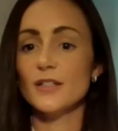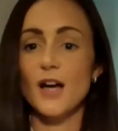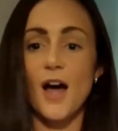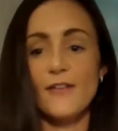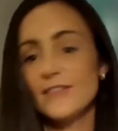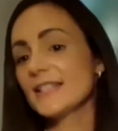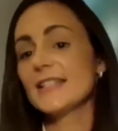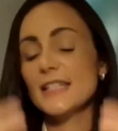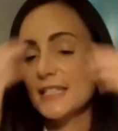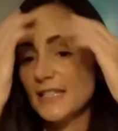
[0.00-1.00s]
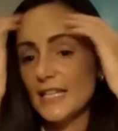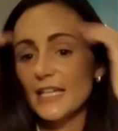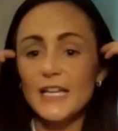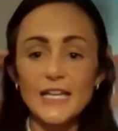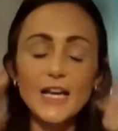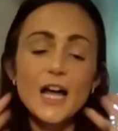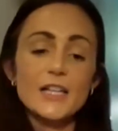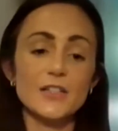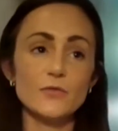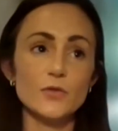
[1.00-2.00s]
obviously, like it kind
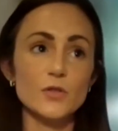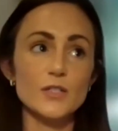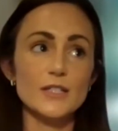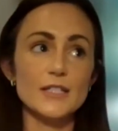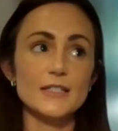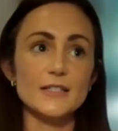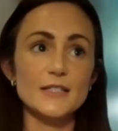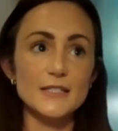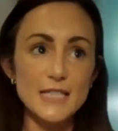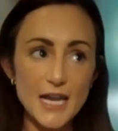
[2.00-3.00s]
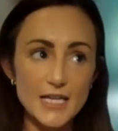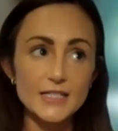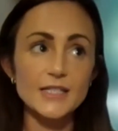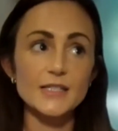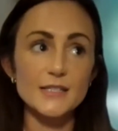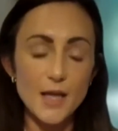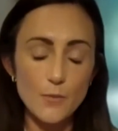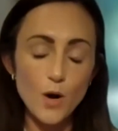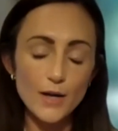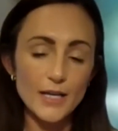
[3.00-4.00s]
of stays
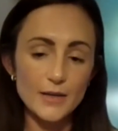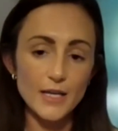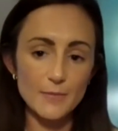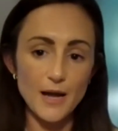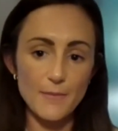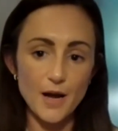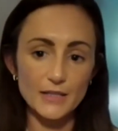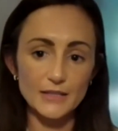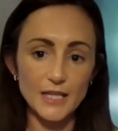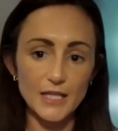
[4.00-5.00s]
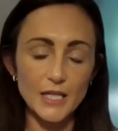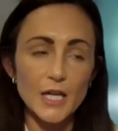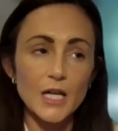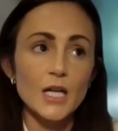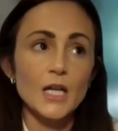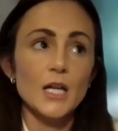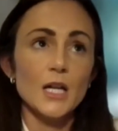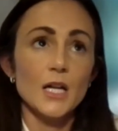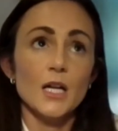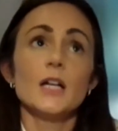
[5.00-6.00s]
somewhat in my mind, like
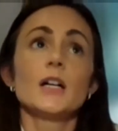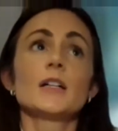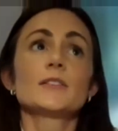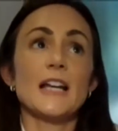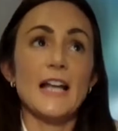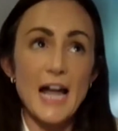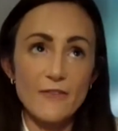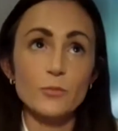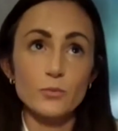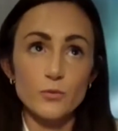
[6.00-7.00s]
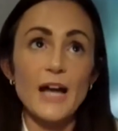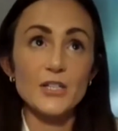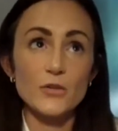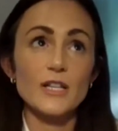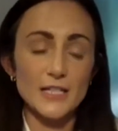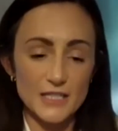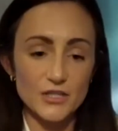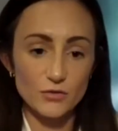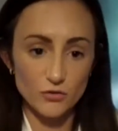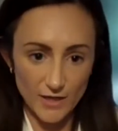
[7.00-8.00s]
that I know that I need
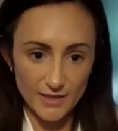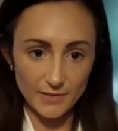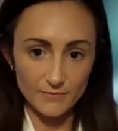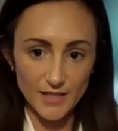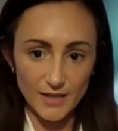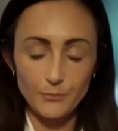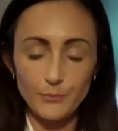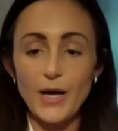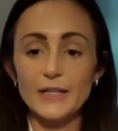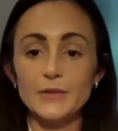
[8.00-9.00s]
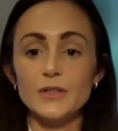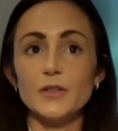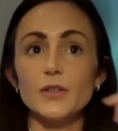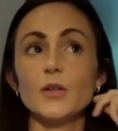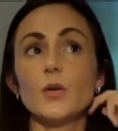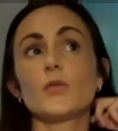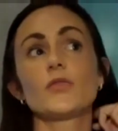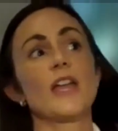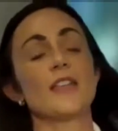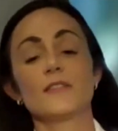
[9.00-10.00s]
to address something, but
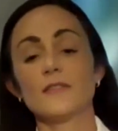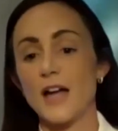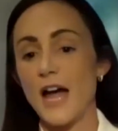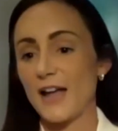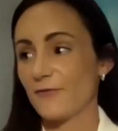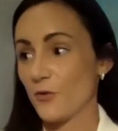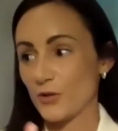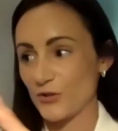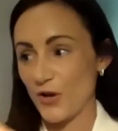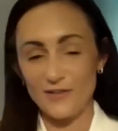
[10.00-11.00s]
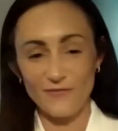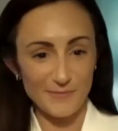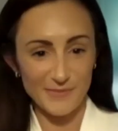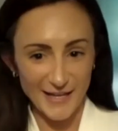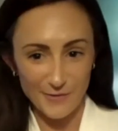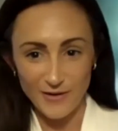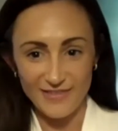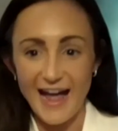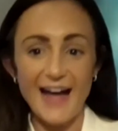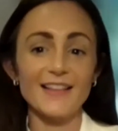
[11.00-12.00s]
then I focus on if I'm playing with
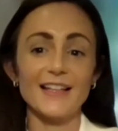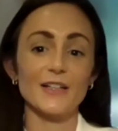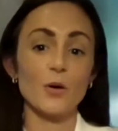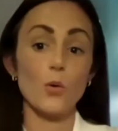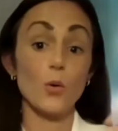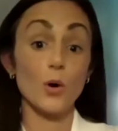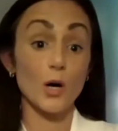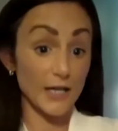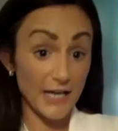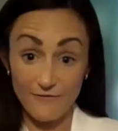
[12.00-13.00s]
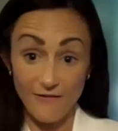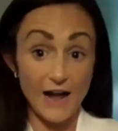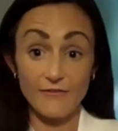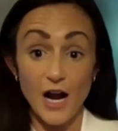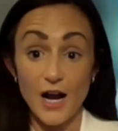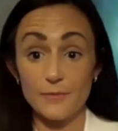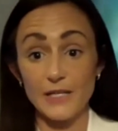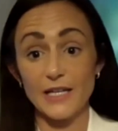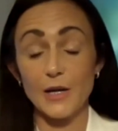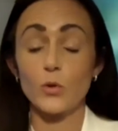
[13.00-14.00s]
Alec or if I've got a
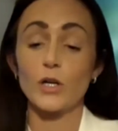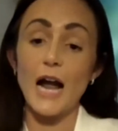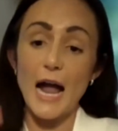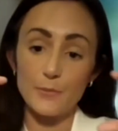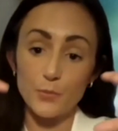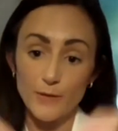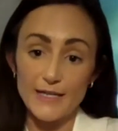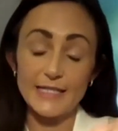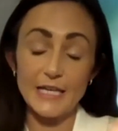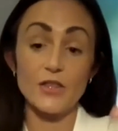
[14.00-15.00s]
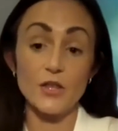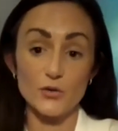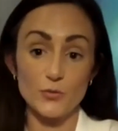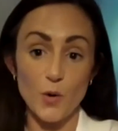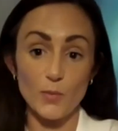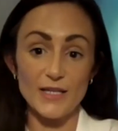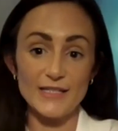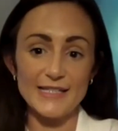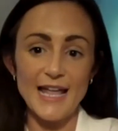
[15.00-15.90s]
meeting at work, I'm present in those moments.